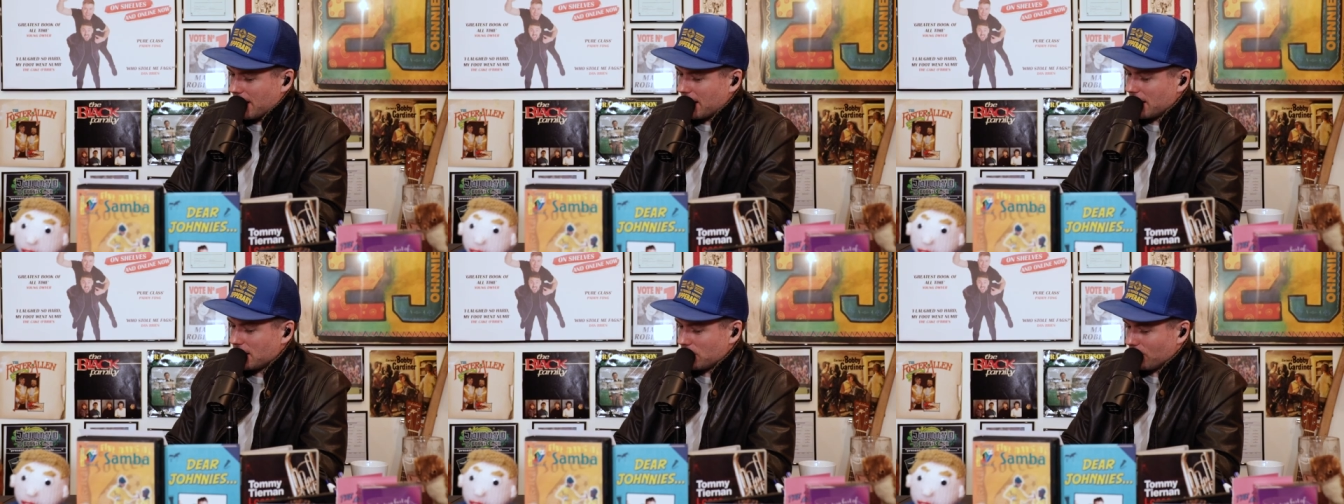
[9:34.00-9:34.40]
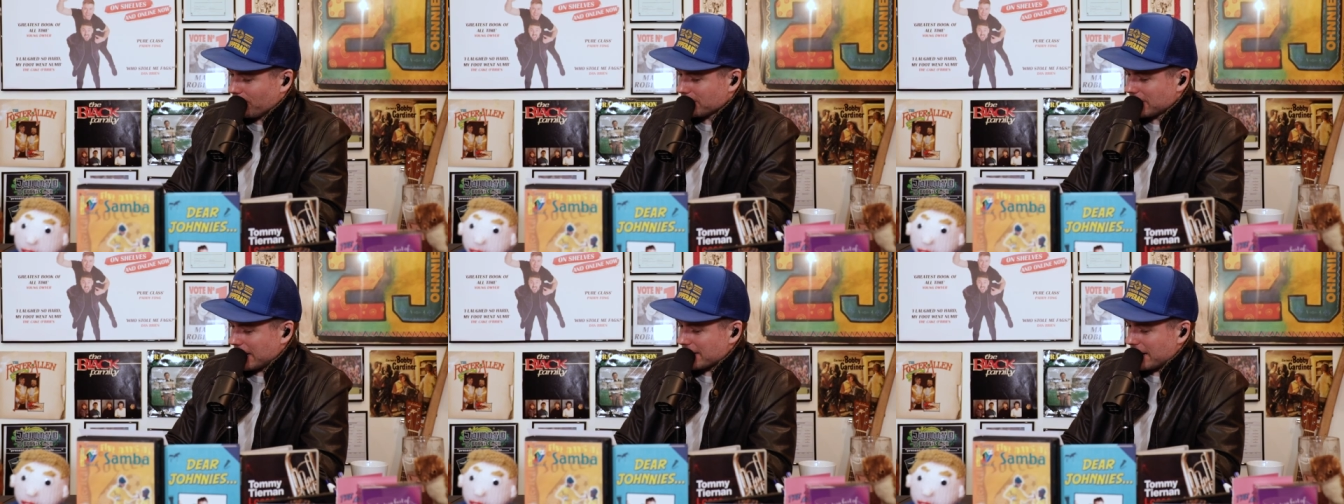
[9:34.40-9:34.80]
and
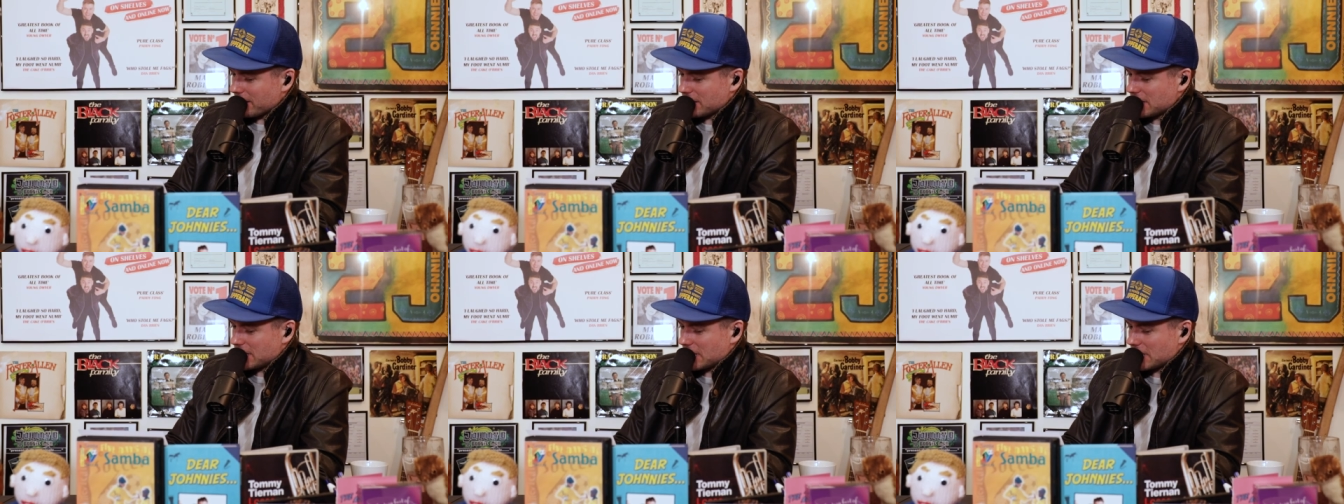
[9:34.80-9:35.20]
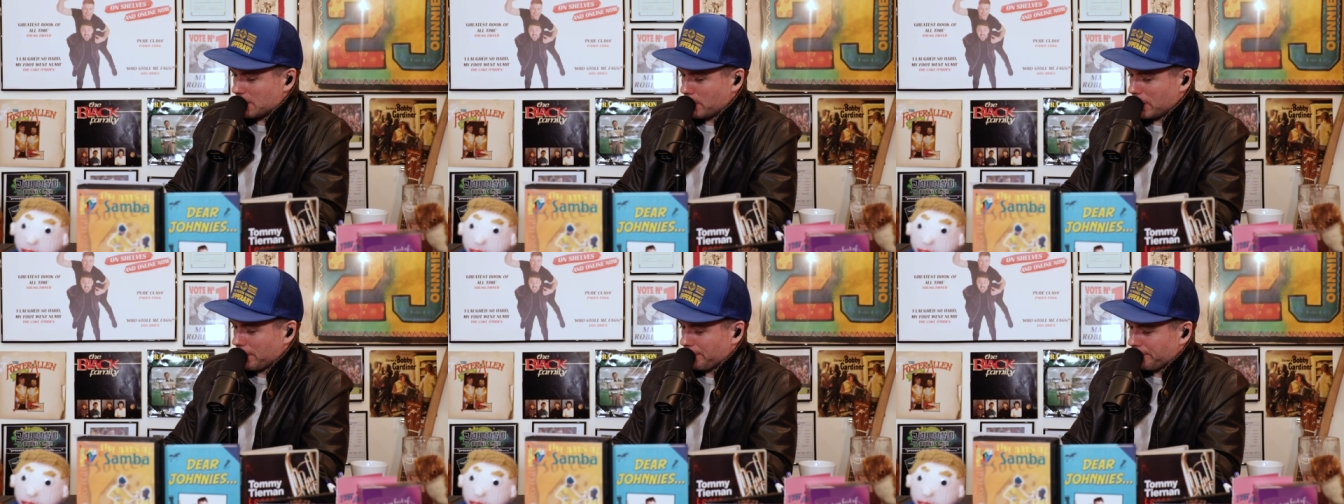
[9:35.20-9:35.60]
young Dan Darcy said
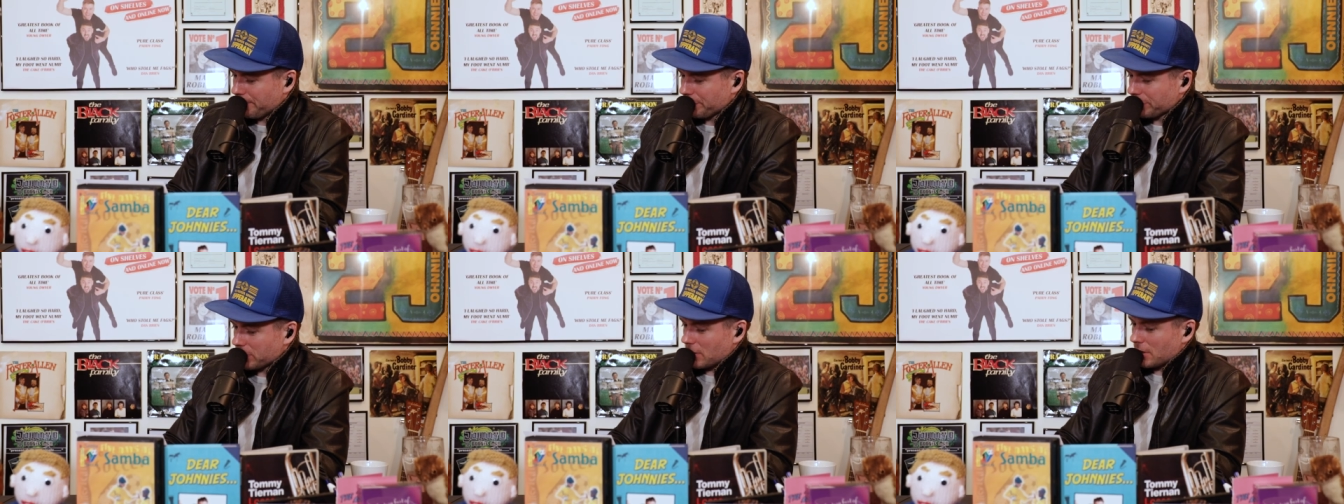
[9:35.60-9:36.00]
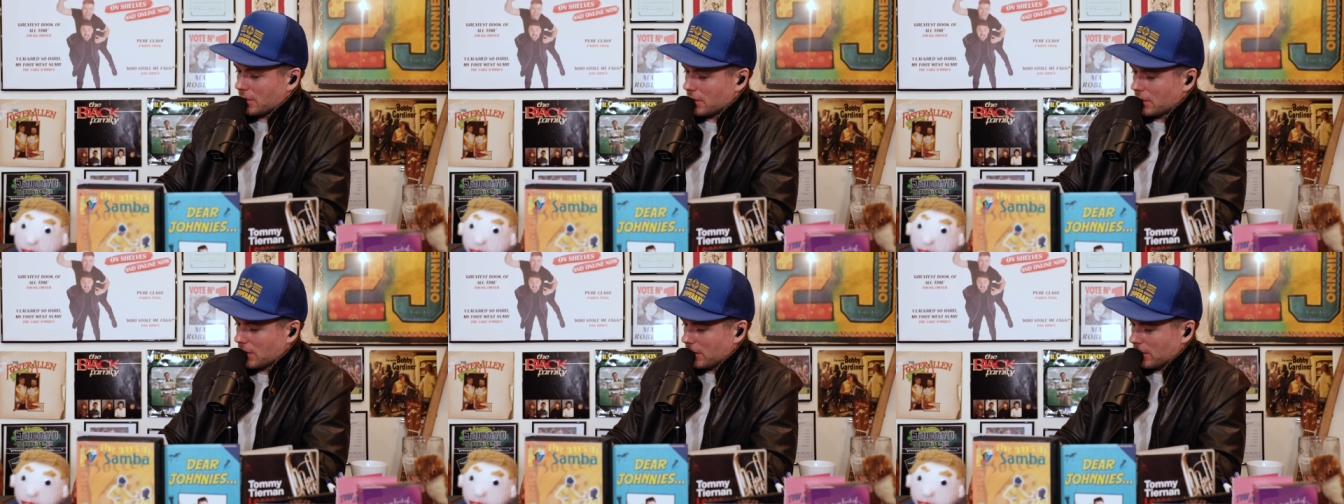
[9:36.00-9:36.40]
to me,
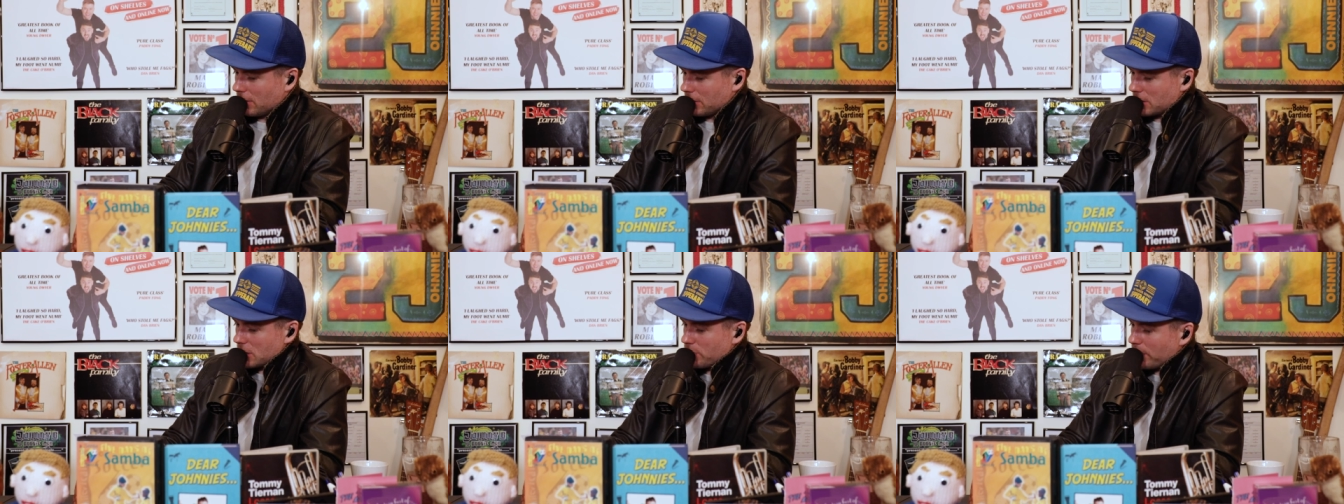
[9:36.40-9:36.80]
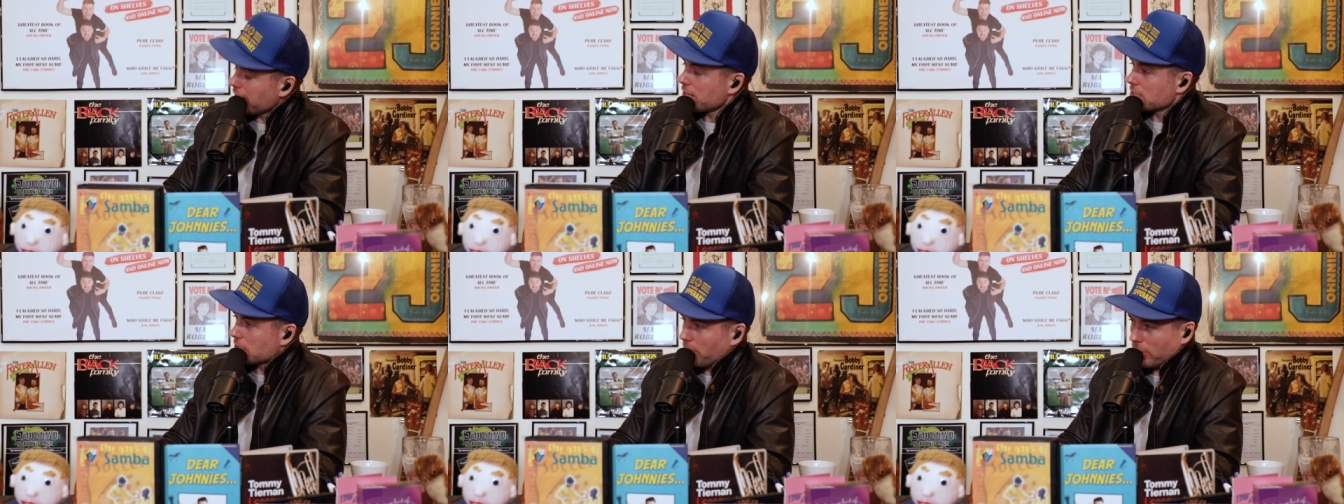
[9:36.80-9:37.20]
You know, know, 'tis
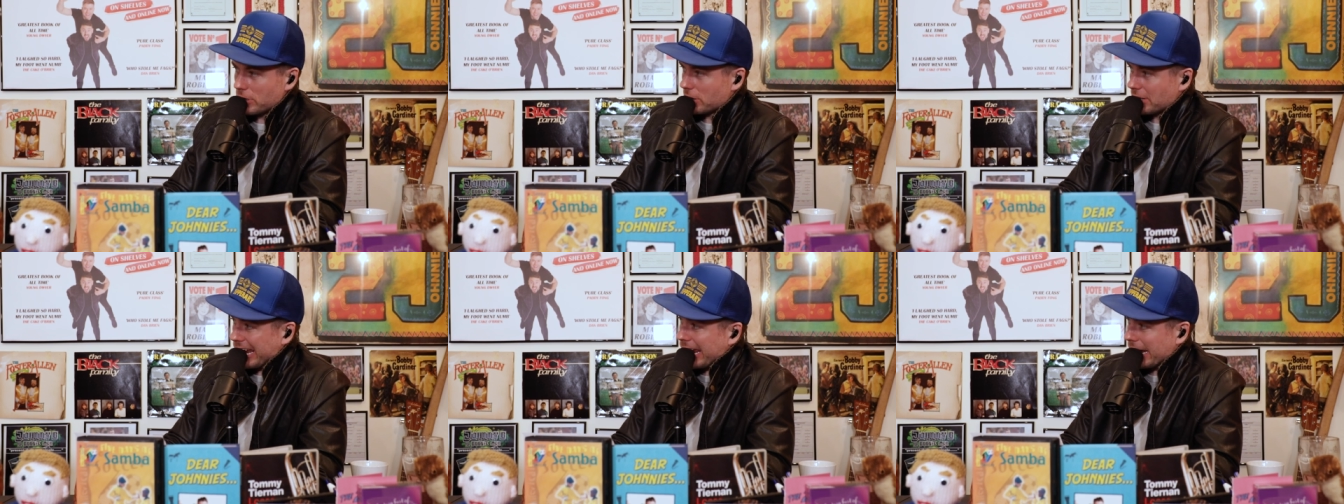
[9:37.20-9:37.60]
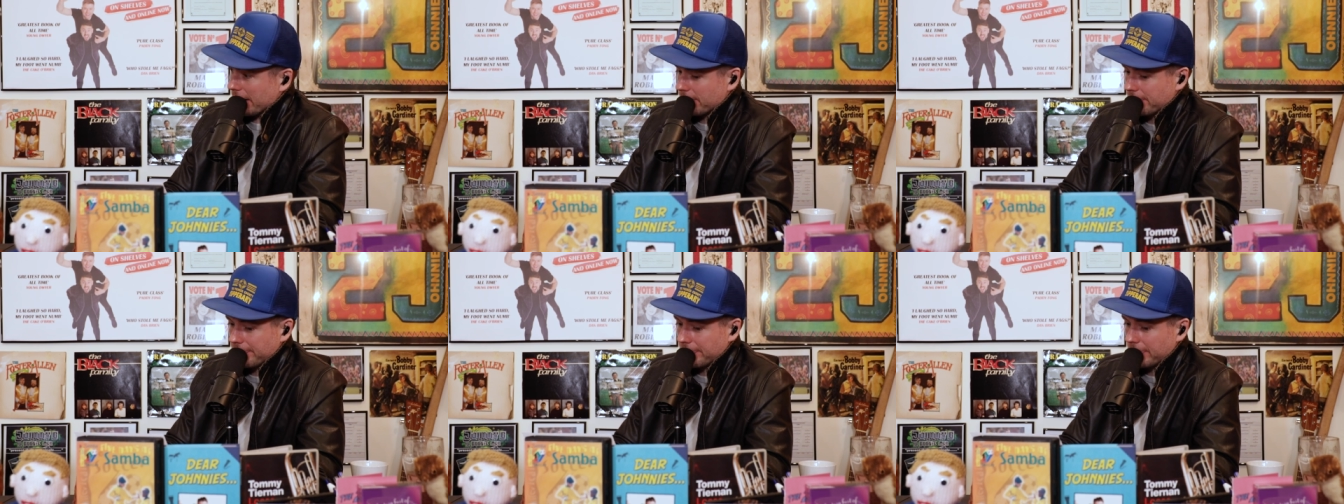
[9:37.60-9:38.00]
wicked the mother dying.